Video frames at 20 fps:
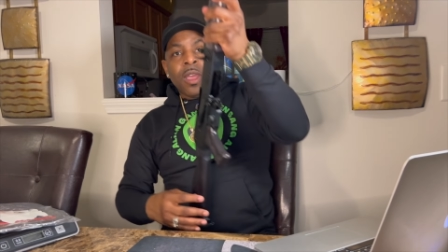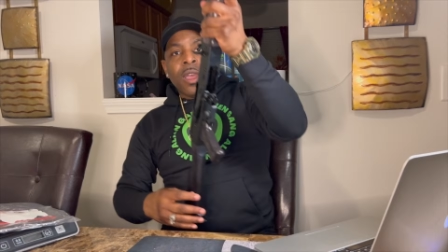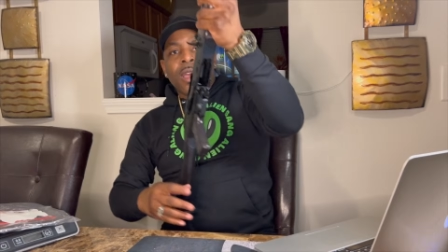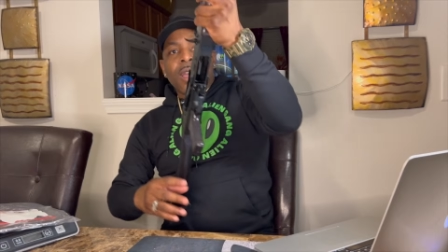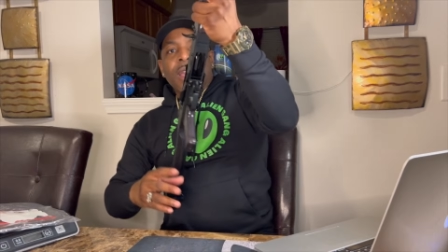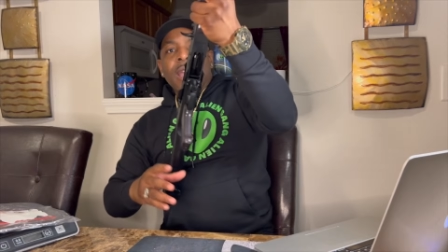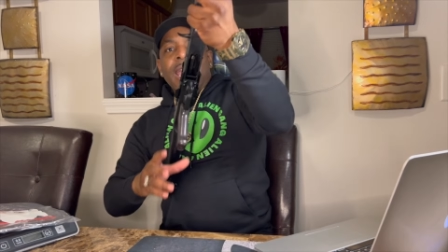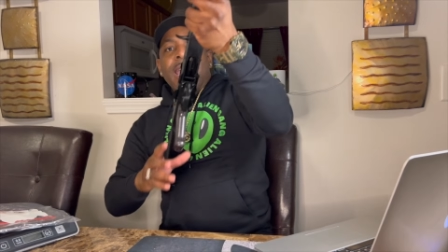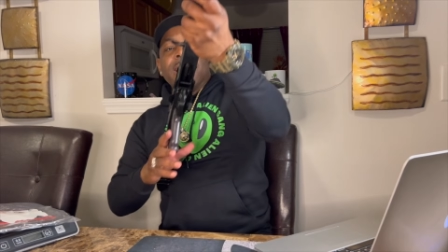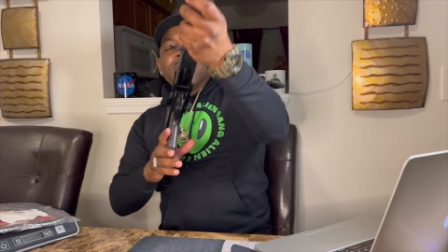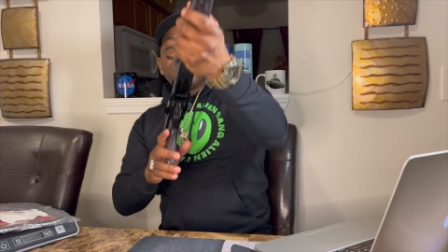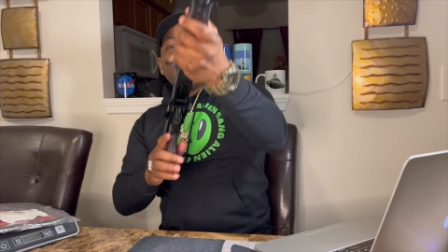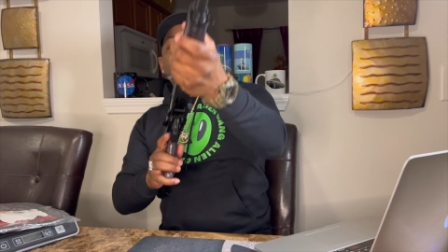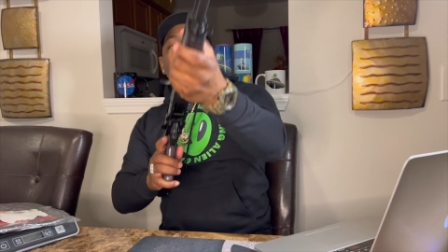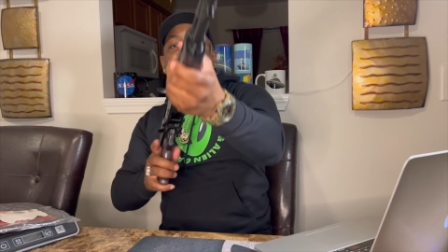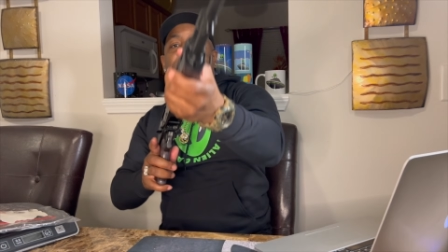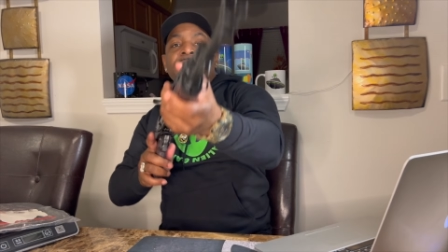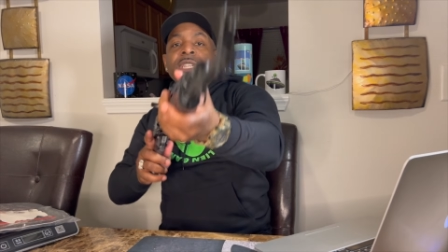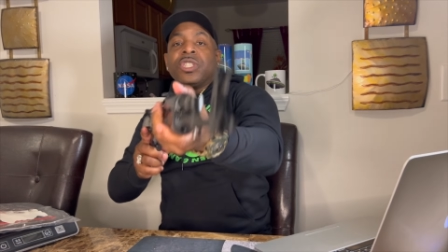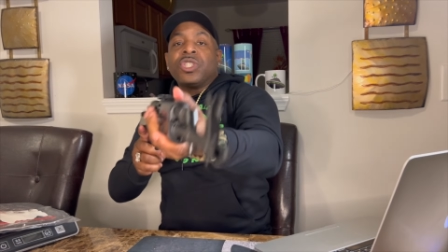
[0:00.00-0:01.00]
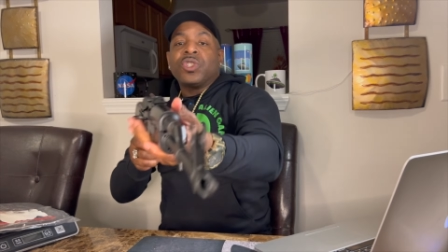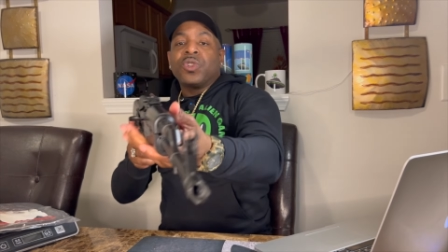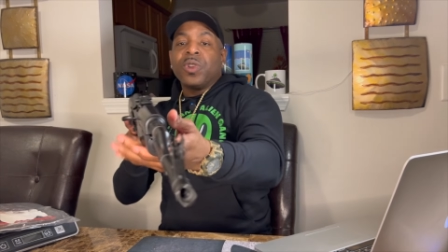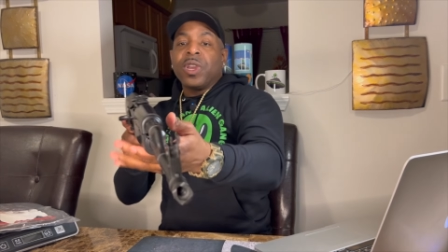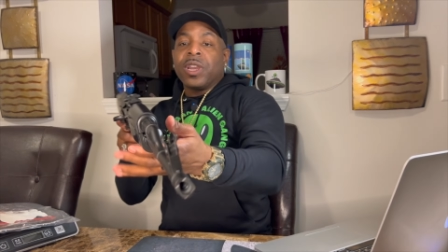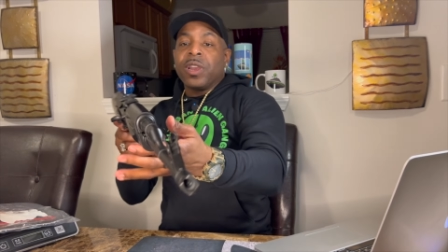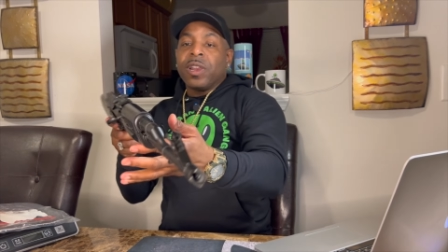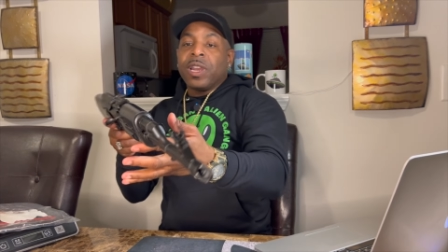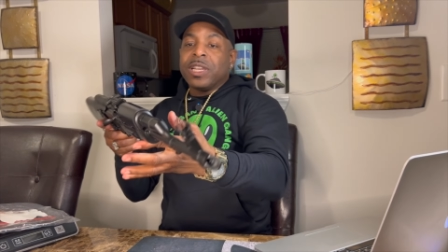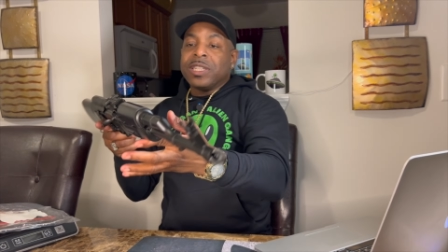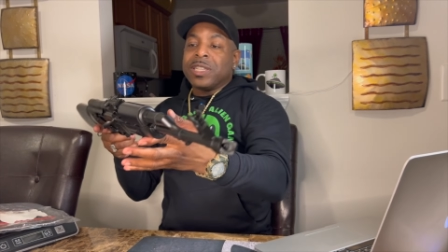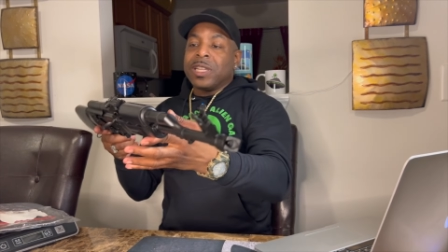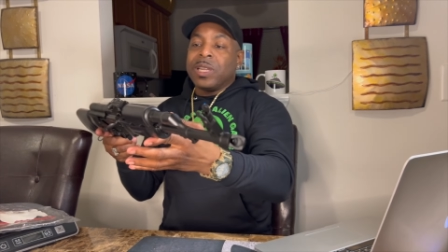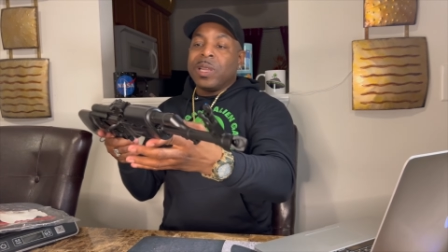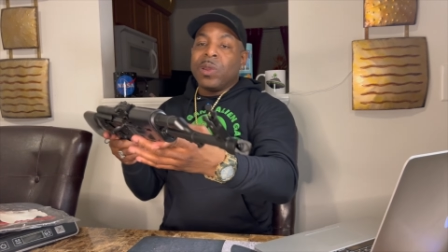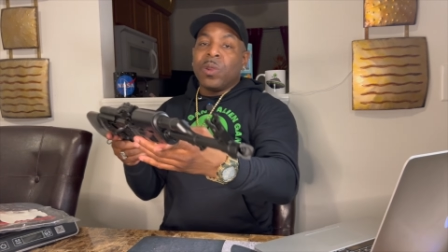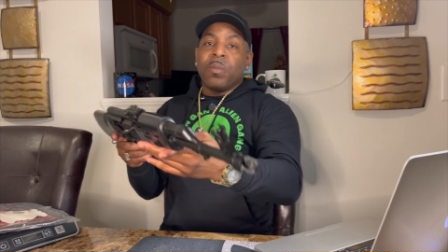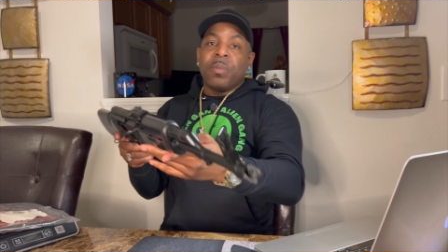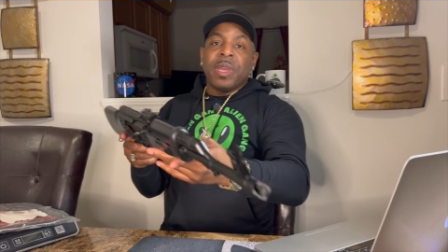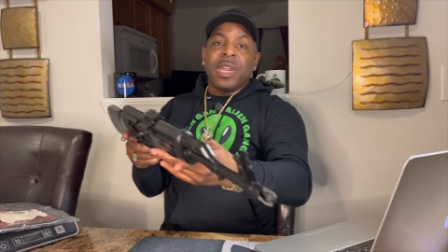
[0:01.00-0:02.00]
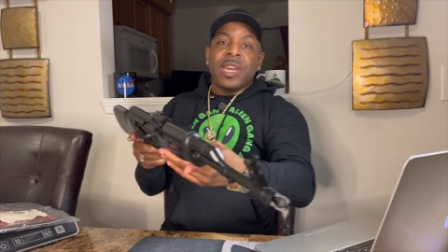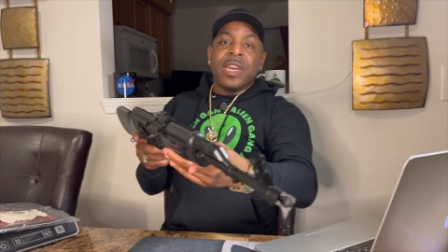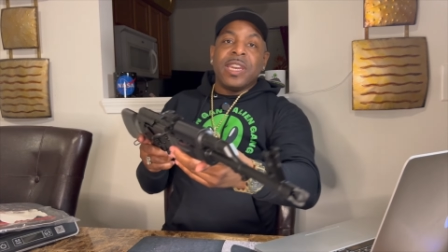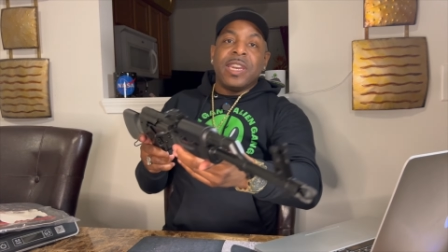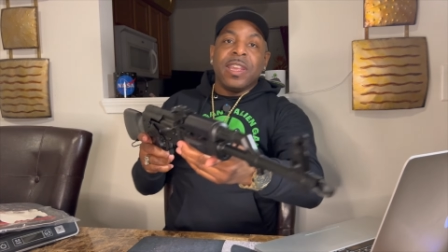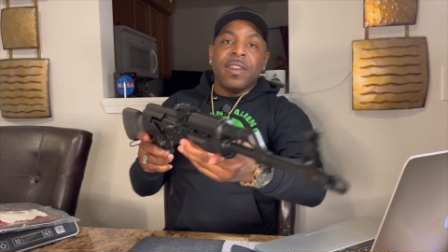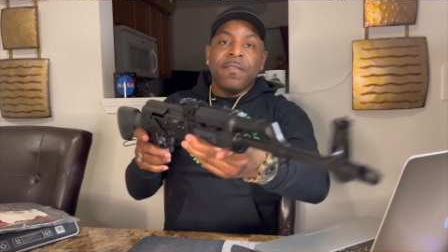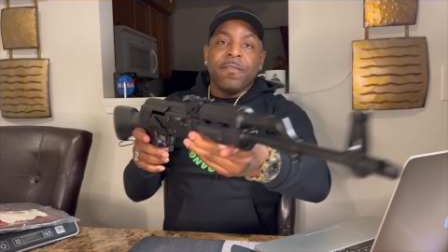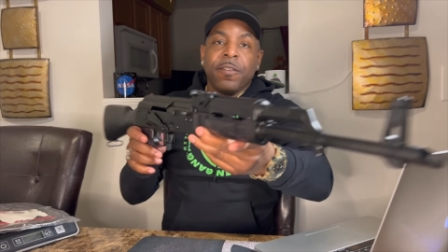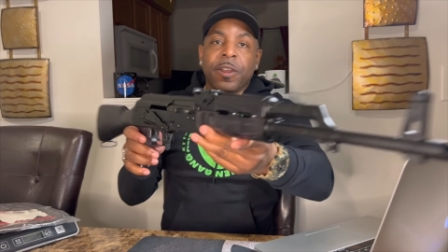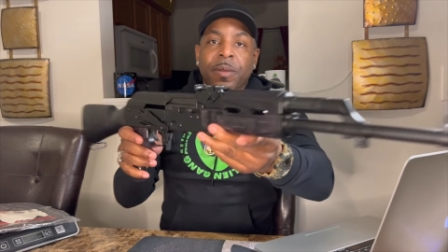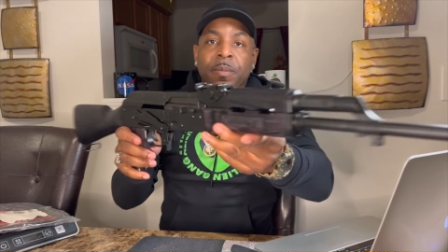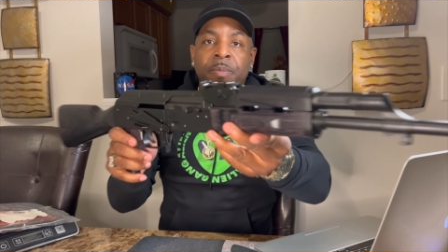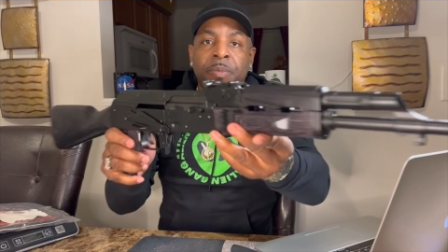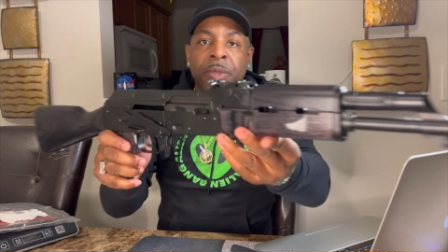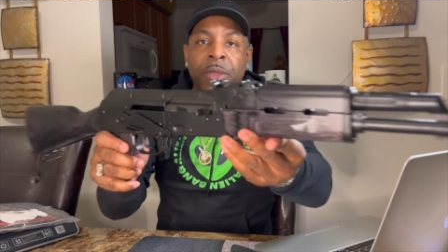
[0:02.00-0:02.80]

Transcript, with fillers: All right, so this trigger is a little bit different.